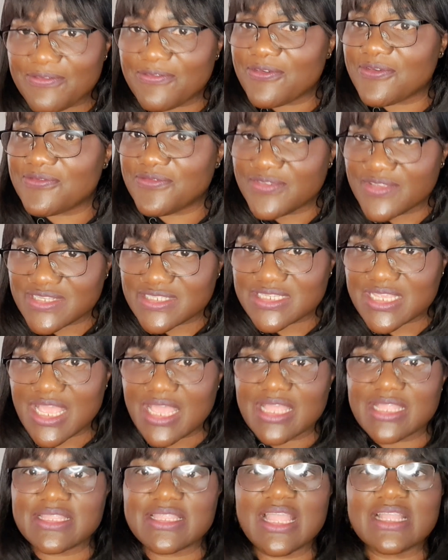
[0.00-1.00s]
for
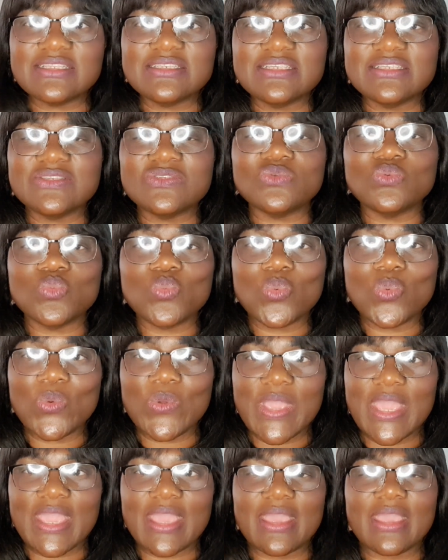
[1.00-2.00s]
visa. That is
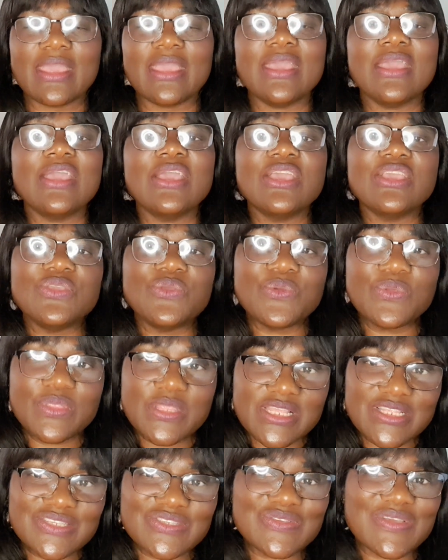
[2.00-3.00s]
where you
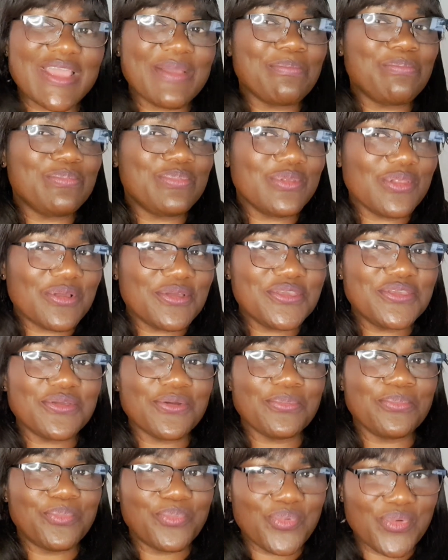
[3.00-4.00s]
need to employ
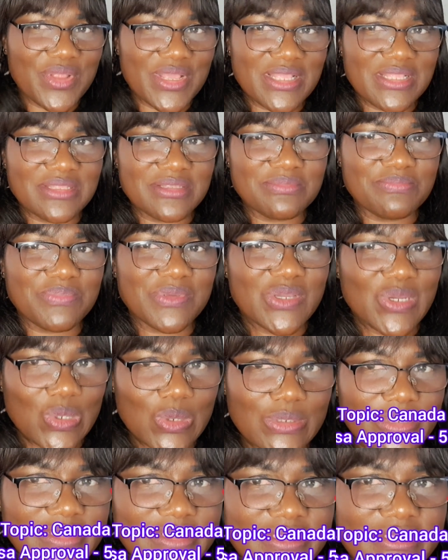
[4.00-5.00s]
your brain
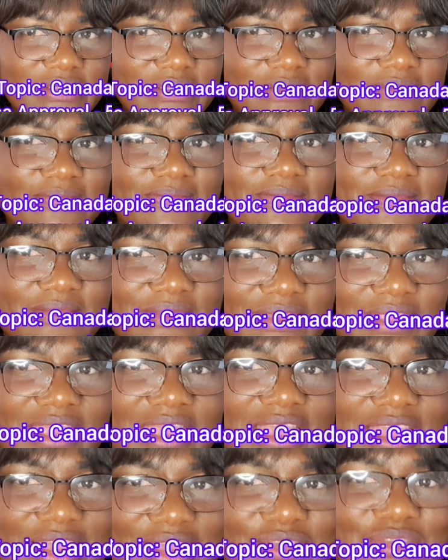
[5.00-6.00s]
because
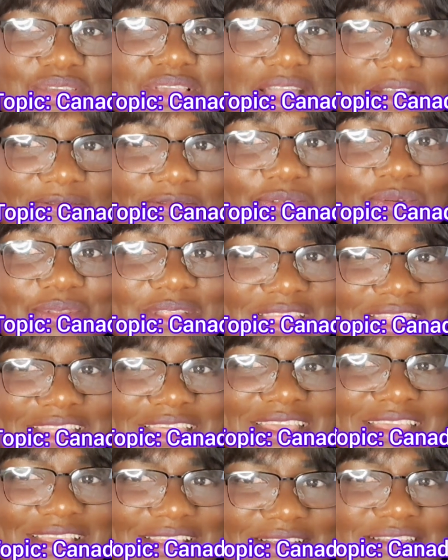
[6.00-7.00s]
you have to
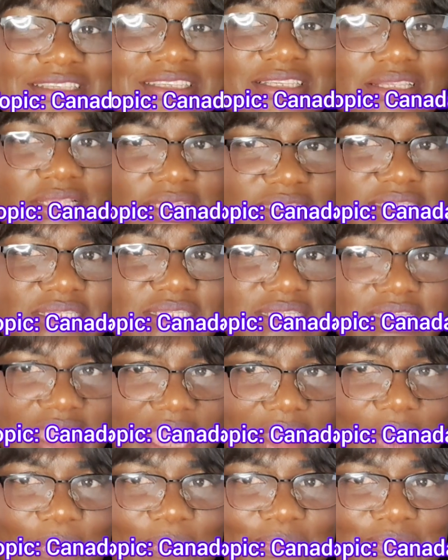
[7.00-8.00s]
really sit
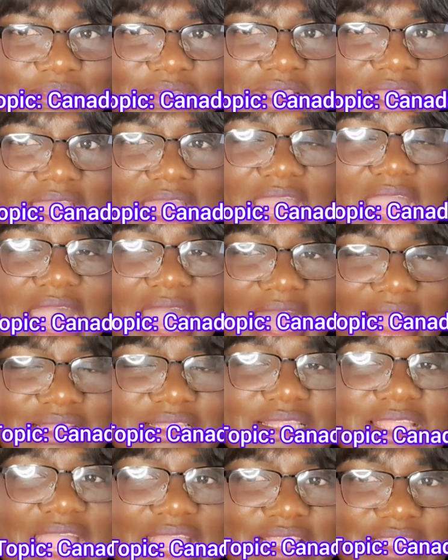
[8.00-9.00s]
down
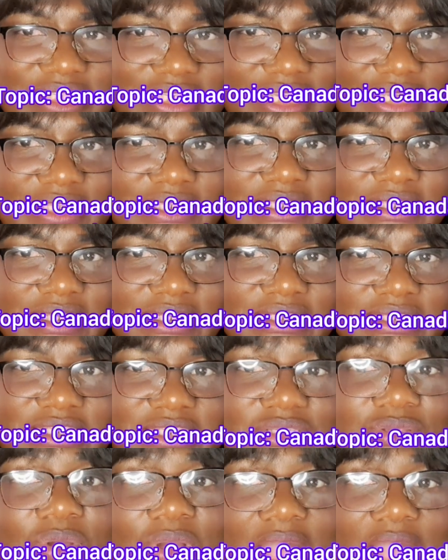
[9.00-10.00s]
and digest it.
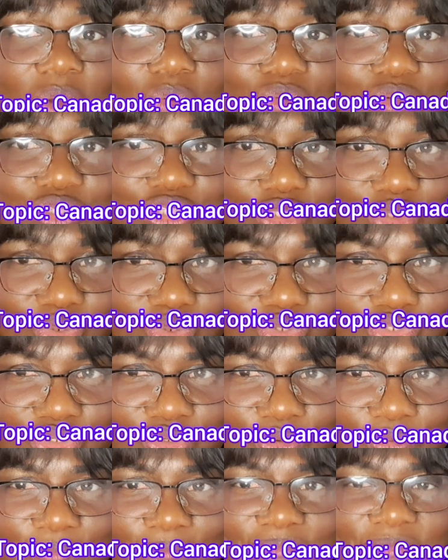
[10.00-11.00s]
So I will shoot
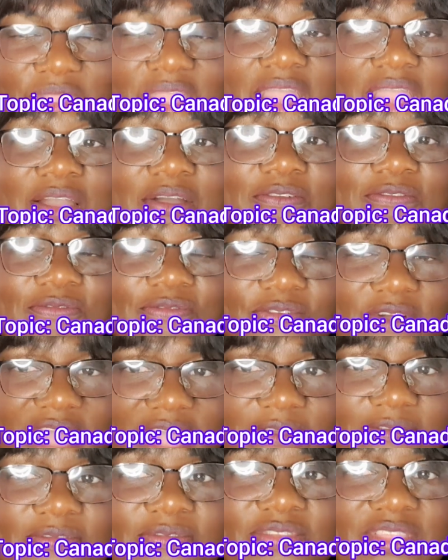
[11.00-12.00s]
you
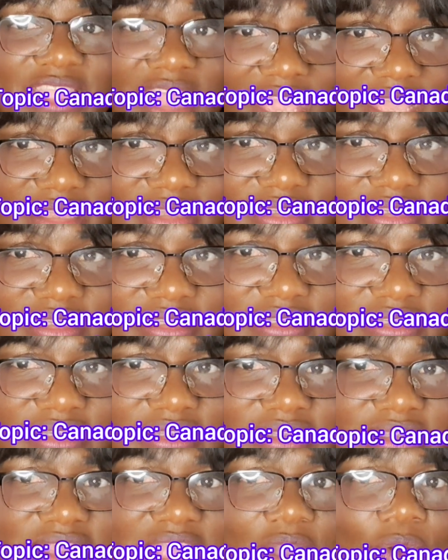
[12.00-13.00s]
5 things
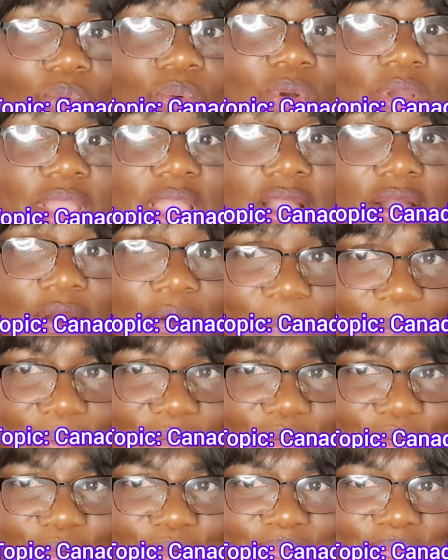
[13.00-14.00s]
that will
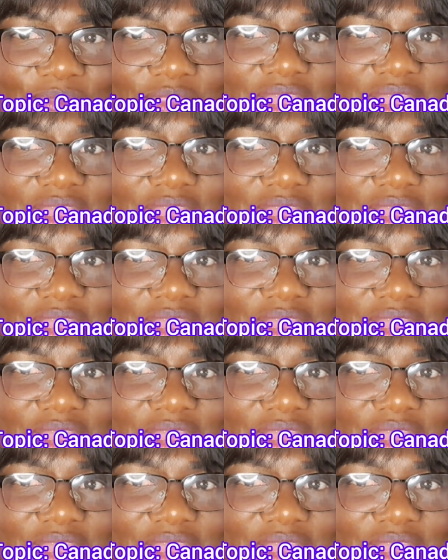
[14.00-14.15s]
help you